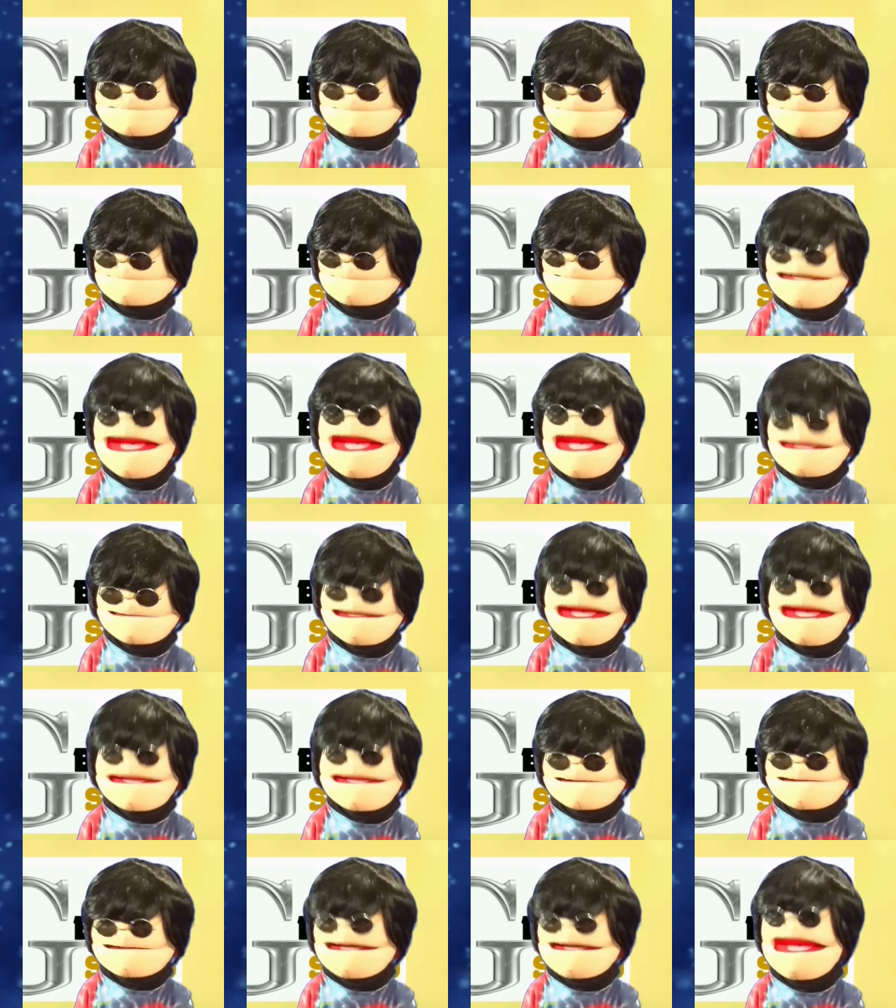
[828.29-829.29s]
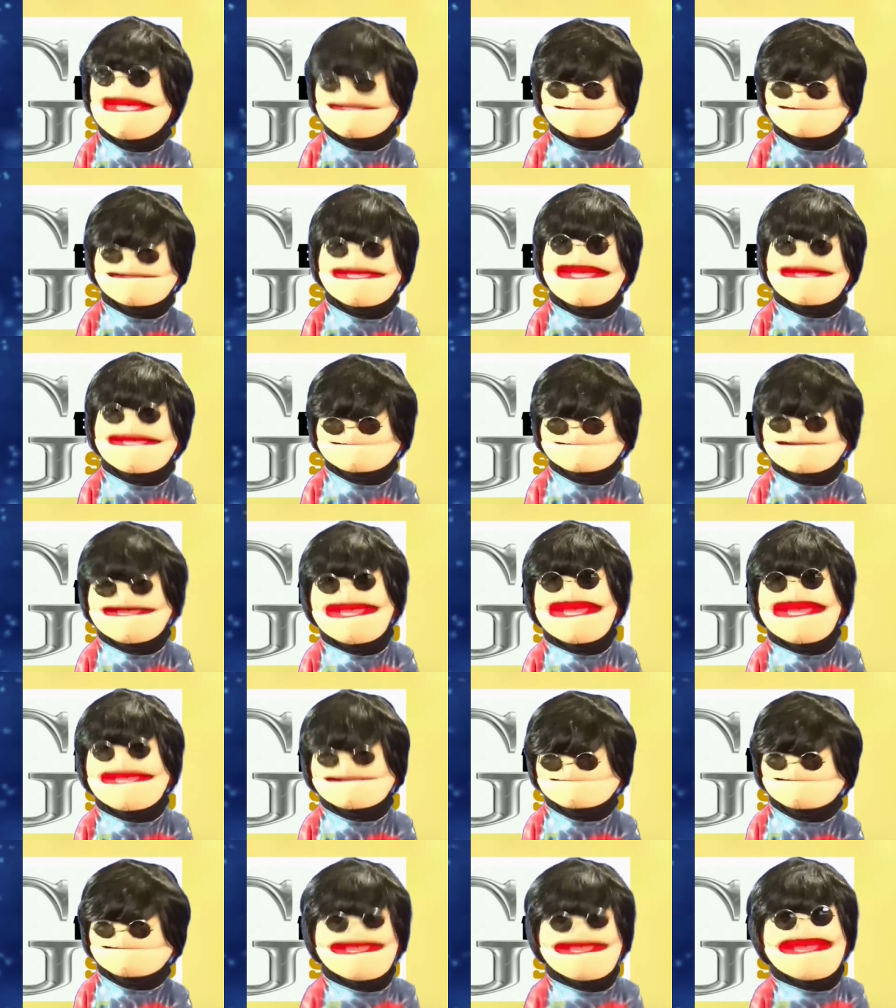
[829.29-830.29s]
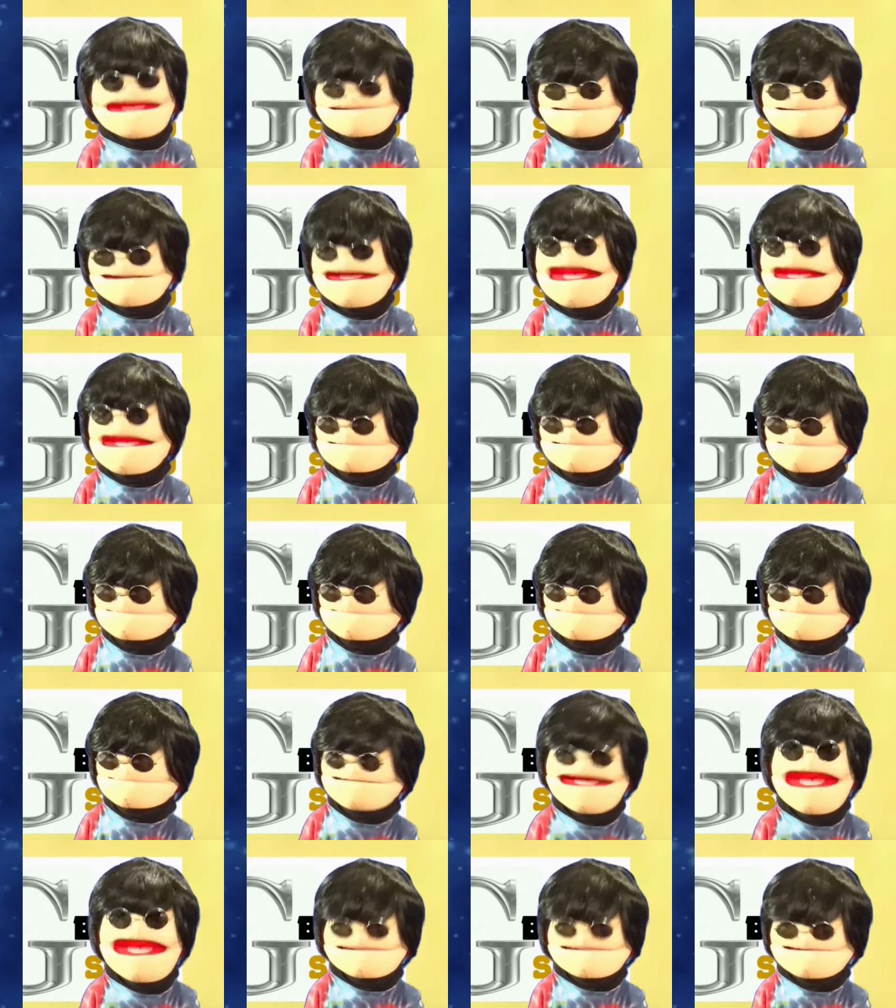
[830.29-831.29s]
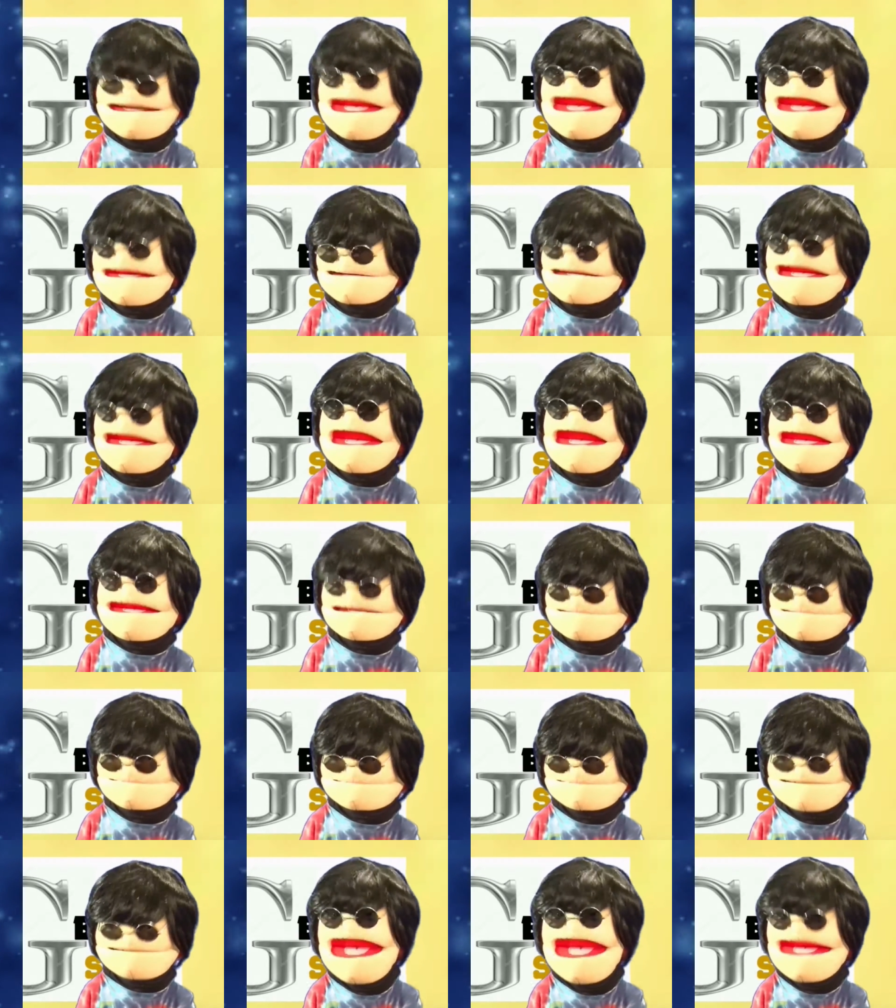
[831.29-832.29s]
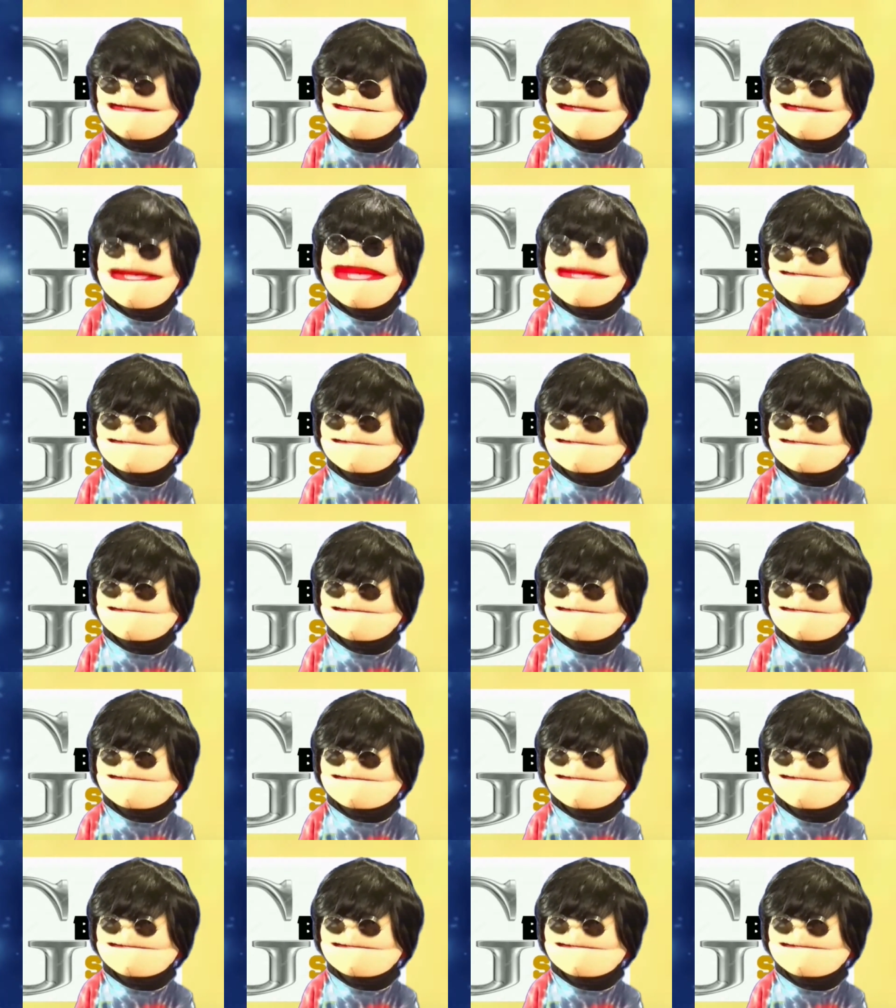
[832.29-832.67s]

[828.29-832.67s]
That it was. It was. That was great. That was great. Yes, indeed. That was great.